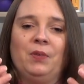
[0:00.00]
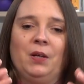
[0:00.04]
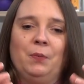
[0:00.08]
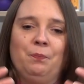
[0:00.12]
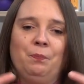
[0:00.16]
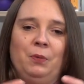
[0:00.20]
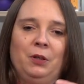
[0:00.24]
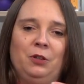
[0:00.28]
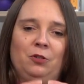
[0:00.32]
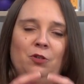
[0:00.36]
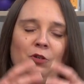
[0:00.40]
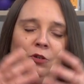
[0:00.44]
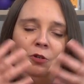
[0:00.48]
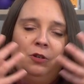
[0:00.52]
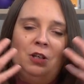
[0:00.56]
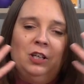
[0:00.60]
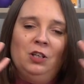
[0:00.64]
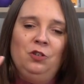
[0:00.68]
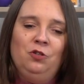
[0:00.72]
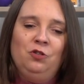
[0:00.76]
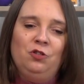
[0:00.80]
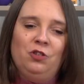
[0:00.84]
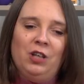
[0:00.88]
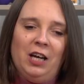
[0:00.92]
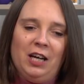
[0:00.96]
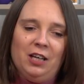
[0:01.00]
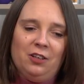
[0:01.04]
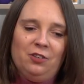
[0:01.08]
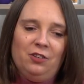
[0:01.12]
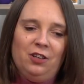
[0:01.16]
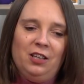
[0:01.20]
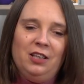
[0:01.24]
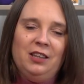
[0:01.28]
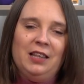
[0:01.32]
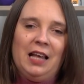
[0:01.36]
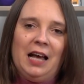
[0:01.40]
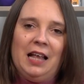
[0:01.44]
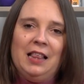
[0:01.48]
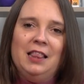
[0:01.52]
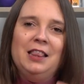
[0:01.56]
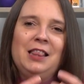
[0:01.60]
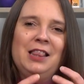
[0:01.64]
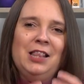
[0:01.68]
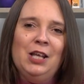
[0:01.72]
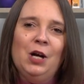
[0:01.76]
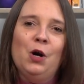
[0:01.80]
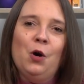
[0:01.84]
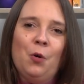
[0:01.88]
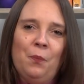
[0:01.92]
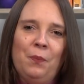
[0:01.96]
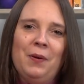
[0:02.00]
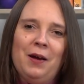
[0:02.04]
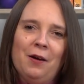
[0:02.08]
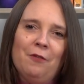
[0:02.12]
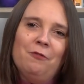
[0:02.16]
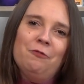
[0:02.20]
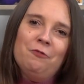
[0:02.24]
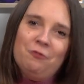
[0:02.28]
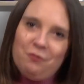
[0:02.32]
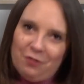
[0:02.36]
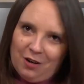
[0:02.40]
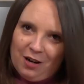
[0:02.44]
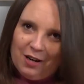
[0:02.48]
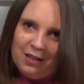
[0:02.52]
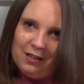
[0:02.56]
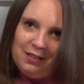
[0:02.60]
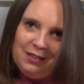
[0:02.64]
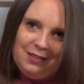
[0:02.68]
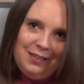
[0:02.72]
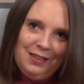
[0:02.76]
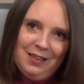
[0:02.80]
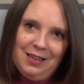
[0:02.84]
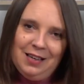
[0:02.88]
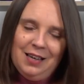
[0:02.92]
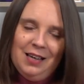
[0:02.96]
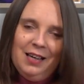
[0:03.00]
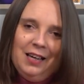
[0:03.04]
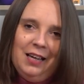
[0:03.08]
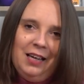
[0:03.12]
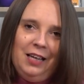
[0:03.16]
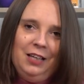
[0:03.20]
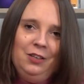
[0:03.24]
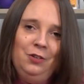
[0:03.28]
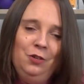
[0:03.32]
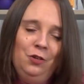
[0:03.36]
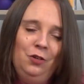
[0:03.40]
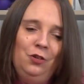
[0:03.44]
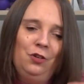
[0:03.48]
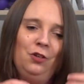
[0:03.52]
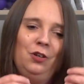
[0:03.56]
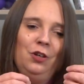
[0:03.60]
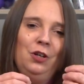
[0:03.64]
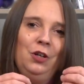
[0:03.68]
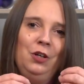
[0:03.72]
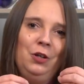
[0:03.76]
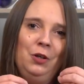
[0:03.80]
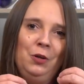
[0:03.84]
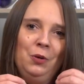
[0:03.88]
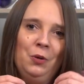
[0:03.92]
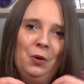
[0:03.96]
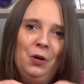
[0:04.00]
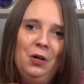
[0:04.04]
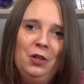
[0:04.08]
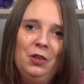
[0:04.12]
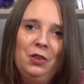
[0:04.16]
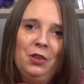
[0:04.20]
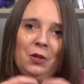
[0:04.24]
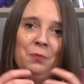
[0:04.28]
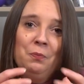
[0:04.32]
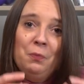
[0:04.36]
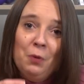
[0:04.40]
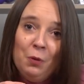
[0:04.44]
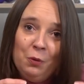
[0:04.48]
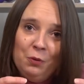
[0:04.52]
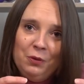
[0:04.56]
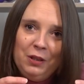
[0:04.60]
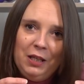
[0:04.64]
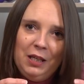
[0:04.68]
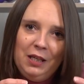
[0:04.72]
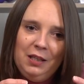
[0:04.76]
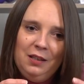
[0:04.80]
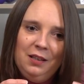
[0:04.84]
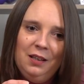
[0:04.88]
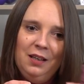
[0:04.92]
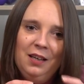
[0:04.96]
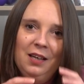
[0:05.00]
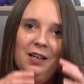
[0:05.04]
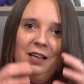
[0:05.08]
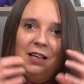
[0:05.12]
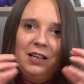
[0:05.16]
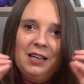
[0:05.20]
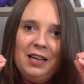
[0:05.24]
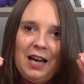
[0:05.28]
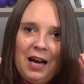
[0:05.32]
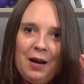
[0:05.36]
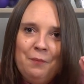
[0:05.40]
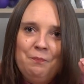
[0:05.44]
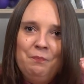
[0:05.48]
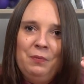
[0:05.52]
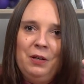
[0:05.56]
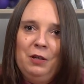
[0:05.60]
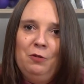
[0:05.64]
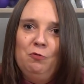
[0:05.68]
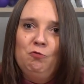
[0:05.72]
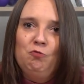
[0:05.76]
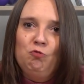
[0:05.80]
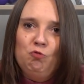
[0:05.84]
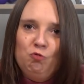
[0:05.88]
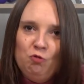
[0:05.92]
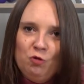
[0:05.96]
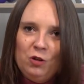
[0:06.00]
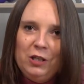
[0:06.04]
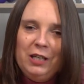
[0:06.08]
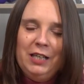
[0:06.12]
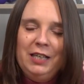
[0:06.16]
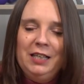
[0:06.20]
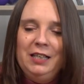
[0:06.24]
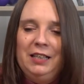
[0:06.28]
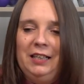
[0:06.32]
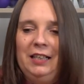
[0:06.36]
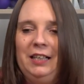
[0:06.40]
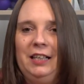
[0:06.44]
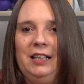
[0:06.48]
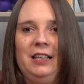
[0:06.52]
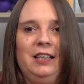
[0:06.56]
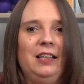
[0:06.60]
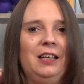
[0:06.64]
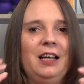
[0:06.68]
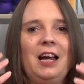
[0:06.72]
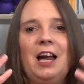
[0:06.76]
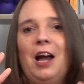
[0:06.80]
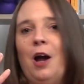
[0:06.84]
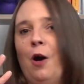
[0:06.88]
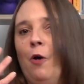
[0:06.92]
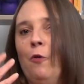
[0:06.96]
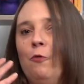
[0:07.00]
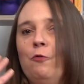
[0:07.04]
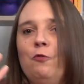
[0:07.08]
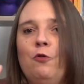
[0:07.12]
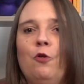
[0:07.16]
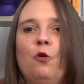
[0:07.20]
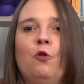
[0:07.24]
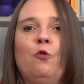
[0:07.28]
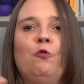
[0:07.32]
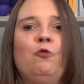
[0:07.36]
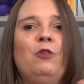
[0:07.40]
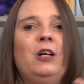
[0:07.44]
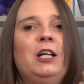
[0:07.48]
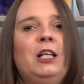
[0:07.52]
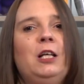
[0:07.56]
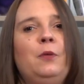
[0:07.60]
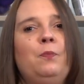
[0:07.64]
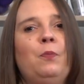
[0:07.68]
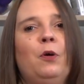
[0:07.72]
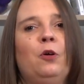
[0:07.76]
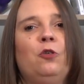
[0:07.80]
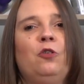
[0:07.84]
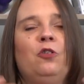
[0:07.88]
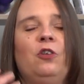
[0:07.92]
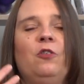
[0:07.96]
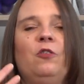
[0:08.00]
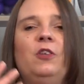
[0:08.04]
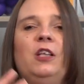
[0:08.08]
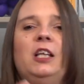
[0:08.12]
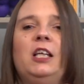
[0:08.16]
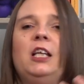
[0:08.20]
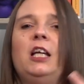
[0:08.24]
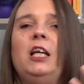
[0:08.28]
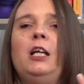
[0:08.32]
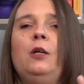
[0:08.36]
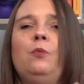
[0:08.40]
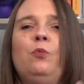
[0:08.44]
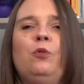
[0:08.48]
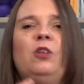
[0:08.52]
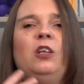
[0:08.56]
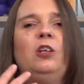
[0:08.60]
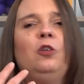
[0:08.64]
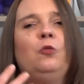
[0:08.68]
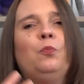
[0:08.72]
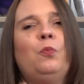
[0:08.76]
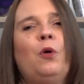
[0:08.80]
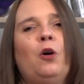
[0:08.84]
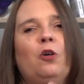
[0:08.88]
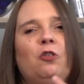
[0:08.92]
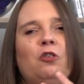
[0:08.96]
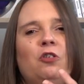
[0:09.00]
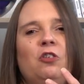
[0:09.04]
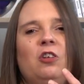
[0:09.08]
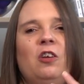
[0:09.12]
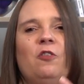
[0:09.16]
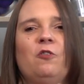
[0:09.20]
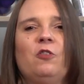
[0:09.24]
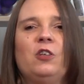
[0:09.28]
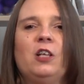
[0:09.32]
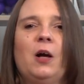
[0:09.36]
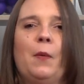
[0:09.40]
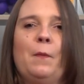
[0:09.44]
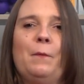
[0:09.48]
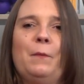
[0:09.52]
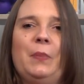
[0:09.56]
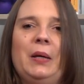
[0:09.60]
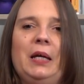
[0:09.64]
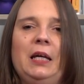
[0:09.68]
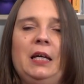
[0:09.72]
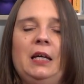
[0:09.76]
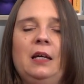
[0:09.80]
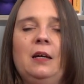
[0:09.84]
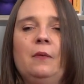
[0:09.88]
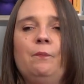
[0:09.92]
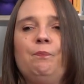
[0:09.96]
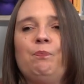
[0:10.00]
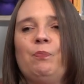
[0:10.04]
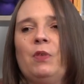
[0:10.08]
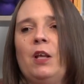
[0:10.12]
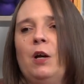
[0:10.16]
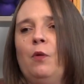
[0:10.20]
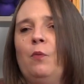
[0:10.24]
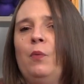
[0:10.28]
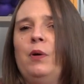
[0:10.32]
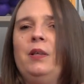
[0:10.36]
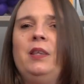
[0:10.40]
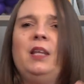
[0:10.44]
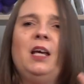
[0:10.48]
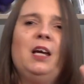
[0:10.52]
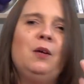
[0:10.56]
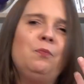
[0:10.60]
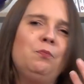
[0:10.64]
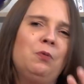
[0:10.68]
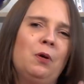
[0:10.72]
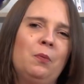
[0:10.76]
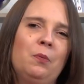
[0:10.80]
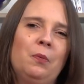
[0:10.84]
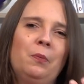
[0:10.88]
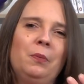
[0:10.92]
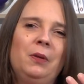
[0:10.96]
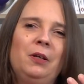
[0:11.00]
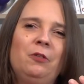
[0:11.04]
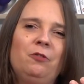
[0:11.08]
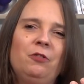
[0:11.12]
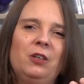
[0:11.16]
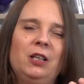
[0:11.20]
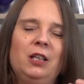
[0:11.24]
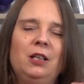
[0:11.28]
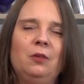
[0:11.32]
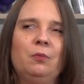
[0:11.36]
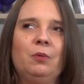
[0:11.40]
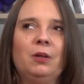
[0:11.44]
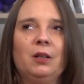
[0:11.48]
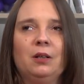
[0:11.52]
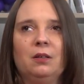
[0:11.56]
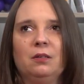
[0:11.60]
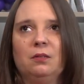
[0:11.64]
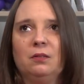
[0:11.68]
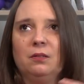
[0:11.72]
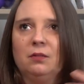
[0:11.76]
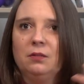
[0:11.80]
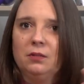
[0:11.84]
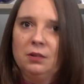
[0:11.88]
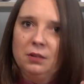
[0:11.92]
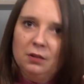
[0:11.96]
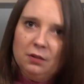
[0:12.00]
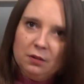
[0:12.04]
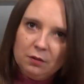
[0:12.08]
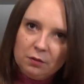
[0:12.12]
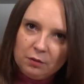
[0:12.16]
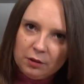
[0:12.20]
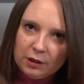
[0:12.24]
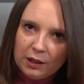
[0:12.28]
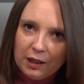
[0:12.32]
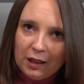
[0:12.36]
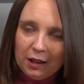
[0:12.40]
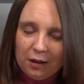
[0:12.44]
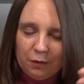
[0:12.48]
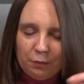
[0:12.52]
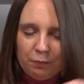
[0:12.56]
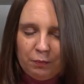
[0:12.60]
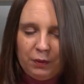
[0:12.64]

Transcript: But just injecting that little bit of fun into the morning can be really helpful, really positive, and it keeps things positive and upbeat. when they're probably feeling a bit like, oh, I don't want to get out of